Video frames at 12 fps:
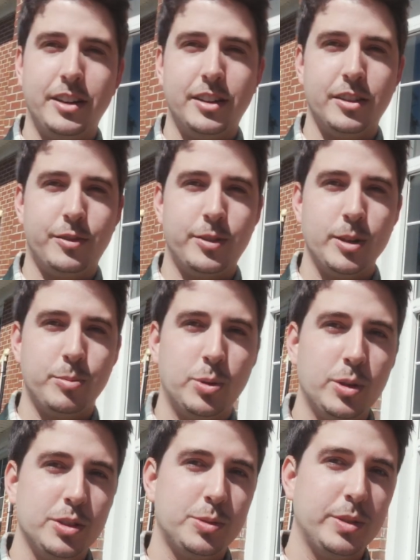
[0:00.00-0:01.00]
here on the front
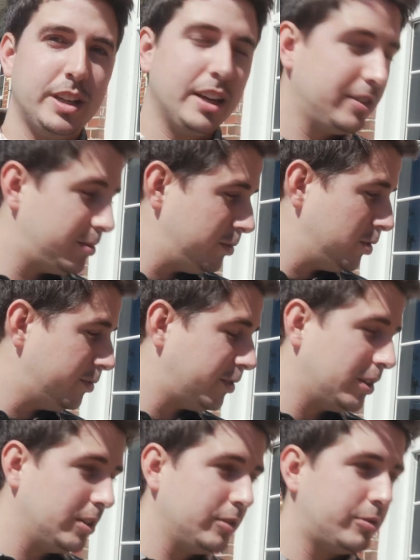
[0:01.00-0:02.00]
porch, we got some new
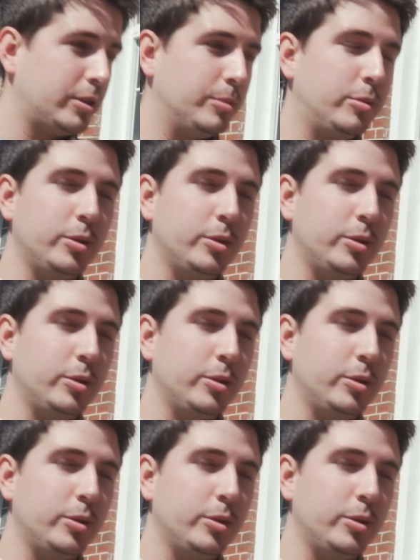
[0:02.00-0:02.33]
ferns from